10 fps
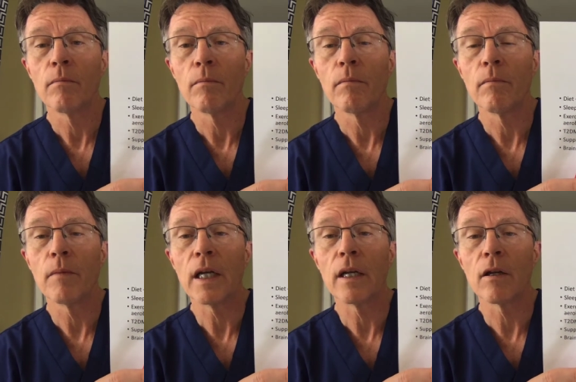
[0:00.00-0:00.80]

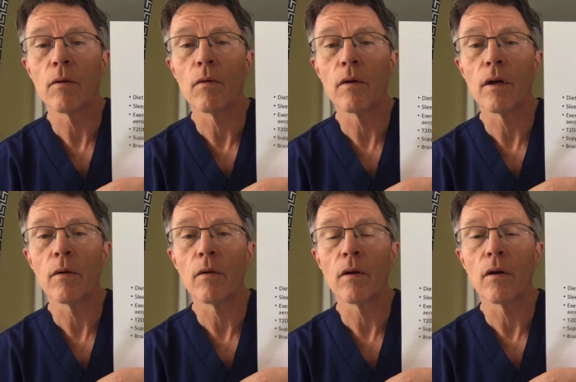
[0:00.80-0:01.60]
meaning you,